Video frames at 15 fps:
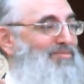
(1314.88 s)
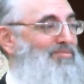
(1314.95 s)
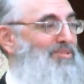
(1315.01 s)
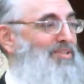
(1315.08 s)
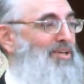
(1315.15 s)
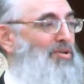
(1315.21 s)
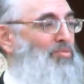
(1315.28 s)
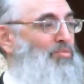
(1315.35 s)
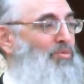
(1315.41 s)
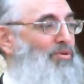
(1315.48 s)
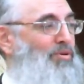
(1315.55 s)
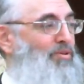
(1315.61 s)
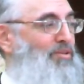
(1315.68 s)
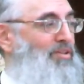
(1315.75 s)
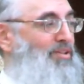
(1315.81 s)
became
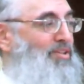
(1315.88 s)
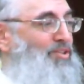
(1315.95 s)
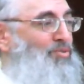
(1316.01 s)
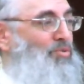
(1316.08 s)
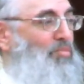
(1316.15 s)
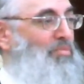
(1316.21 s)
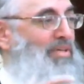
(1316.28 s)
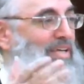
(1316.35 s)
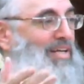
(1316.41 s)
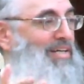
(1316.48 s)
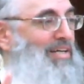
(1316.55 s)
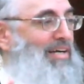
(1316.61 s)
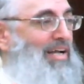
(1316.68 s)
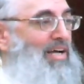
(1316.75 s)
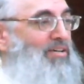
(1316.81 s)
more, to bigger
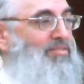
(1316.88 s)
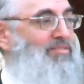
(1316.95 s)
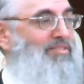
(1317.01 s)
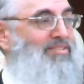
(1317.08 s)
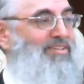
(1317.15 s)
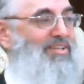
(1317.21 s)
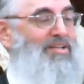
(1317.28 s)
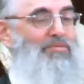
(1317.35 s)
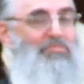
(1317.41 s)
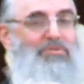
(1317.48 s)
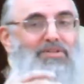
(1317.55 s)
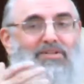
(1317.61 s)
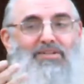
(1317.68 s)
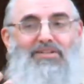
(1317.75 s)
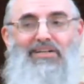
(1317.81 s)
crowd, and a
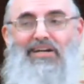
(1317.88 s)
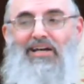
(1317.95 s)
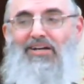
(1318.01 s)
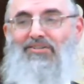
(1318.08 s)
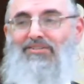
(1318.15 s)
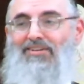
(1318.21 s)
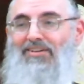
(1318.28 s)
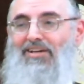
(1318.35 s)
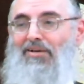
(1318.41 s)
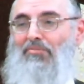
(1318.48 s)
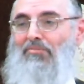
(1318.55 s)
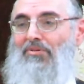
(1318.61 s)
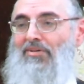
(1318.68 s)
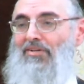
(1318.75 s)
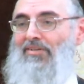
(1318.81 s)
bigger crowd,
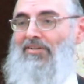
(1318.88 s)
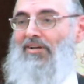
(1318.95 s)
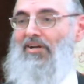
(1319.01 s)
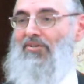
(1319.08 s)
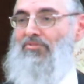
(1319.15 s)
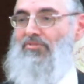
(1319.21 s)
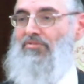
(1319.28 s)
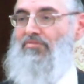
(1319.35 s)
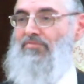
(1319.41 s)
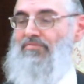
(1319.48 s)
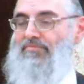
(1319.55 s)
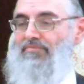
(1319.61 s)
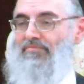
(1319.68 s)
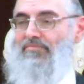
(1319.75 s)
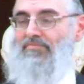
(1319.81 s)
and bigger crowd.
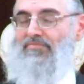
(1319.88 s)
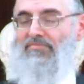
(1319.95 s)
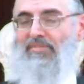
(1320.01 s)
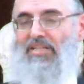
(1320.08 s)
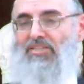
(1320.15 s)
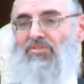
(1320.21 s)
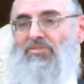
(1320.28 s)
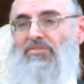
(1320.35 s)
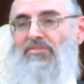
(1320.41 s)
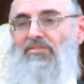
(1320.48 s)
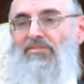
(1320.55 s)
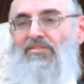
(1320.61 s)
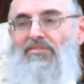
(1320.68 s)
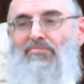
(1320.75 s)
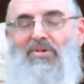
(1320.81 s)
But
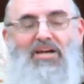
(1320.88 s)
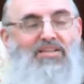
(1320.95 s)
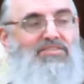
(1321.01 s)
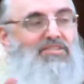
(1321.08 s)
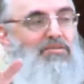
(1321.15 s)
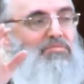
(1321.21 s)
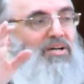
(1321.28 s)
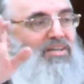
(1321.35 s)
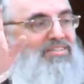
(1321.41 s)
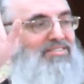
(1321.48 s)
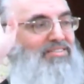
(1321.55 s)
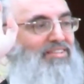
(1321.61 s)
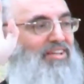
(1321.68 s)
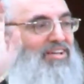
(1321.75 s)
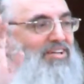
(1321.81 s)
ma'aseh
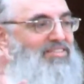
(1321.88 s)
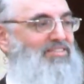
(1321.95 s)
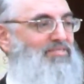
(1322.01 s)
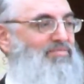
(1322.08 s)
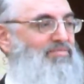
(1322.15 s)
b'chasid echad.